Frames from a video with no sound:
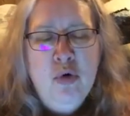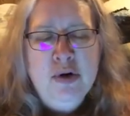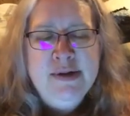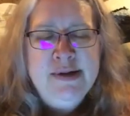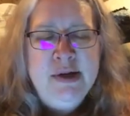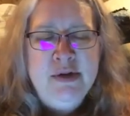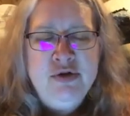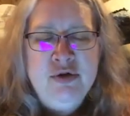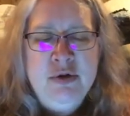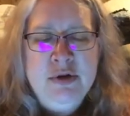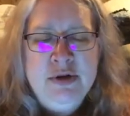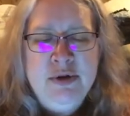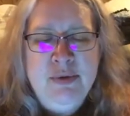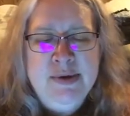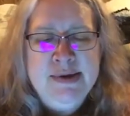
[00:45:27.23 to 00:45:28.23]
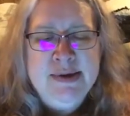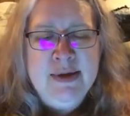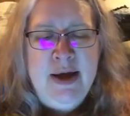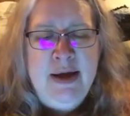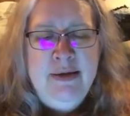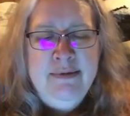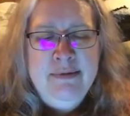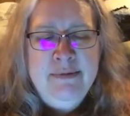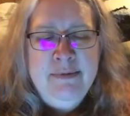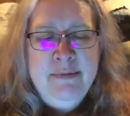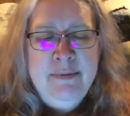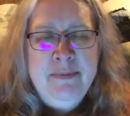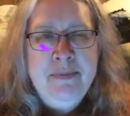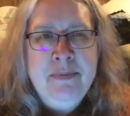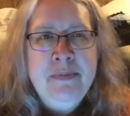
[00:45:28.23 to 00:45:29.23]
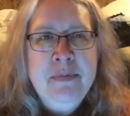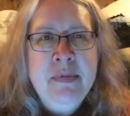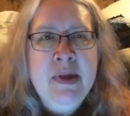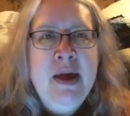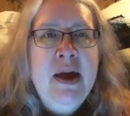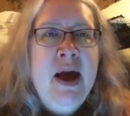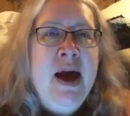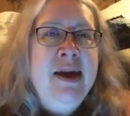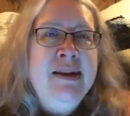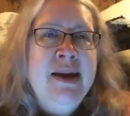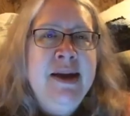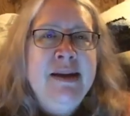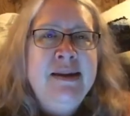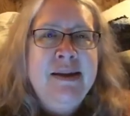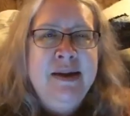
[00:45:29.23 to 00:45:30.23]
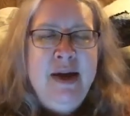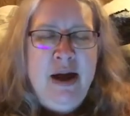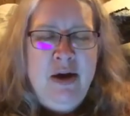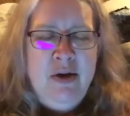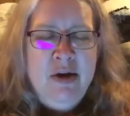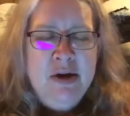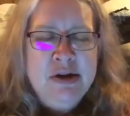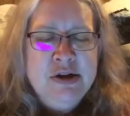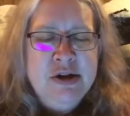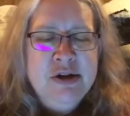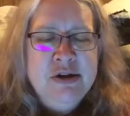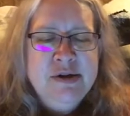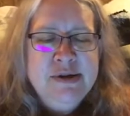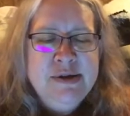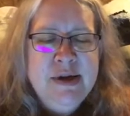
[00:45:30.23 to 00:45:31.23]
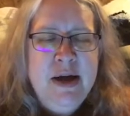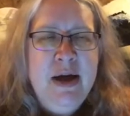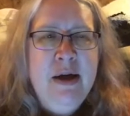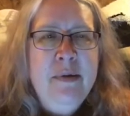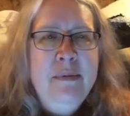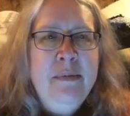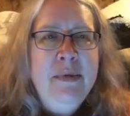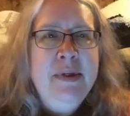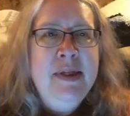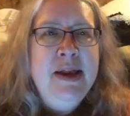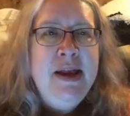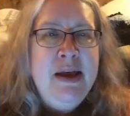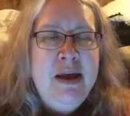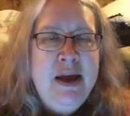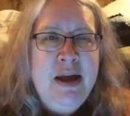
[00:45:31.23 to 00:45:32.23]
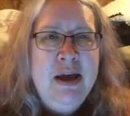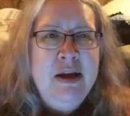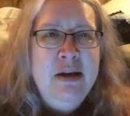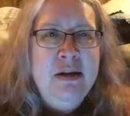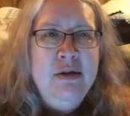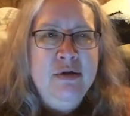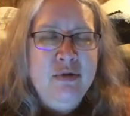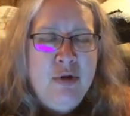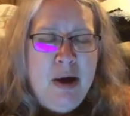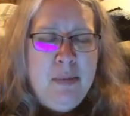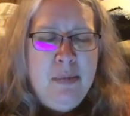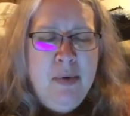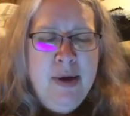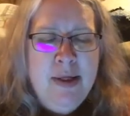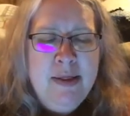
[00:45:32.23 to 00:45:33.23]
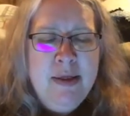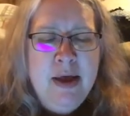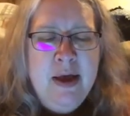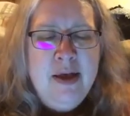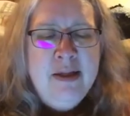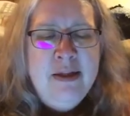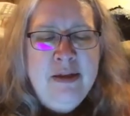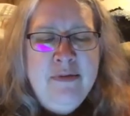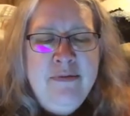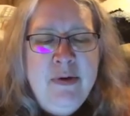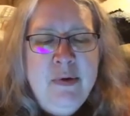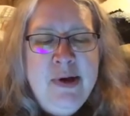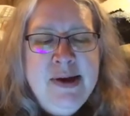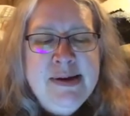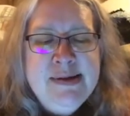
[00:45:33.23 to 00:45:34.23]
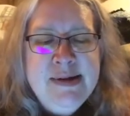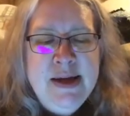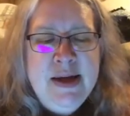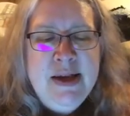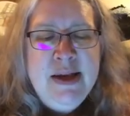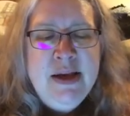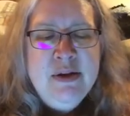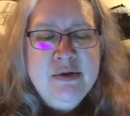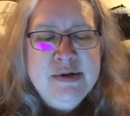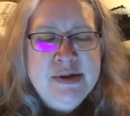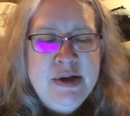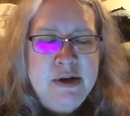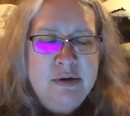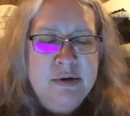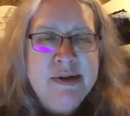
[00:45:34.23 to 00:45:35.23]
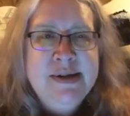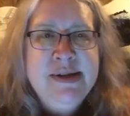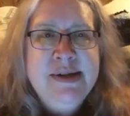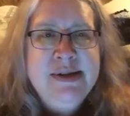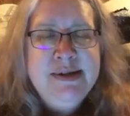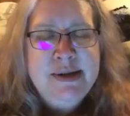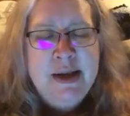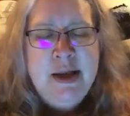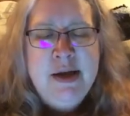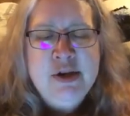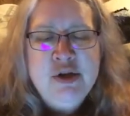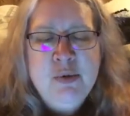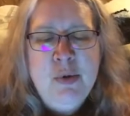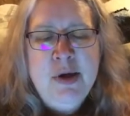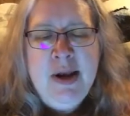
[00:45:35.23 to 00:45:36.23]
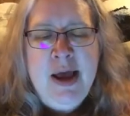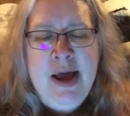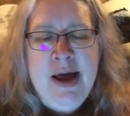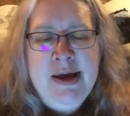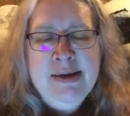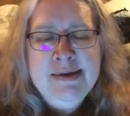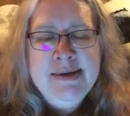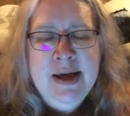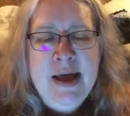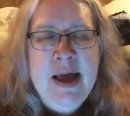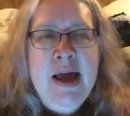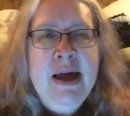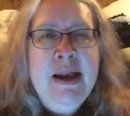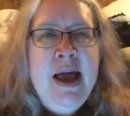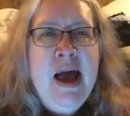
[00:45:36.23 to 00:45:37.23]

I like the characters um, that he grew up with, the various idiosyncrasies that each one has, and how JR makes them come alive.